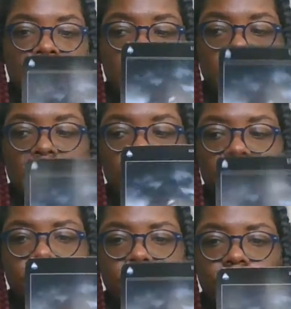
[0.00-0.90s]
They
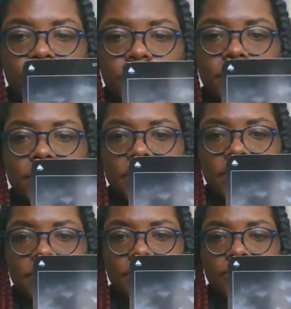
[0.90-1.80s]
want you, Taurus,
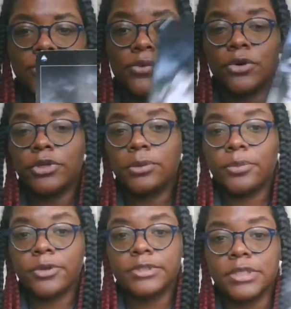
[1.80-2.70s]
or your
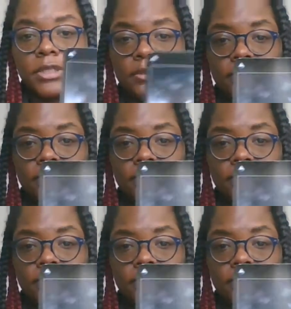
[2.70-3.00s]
person.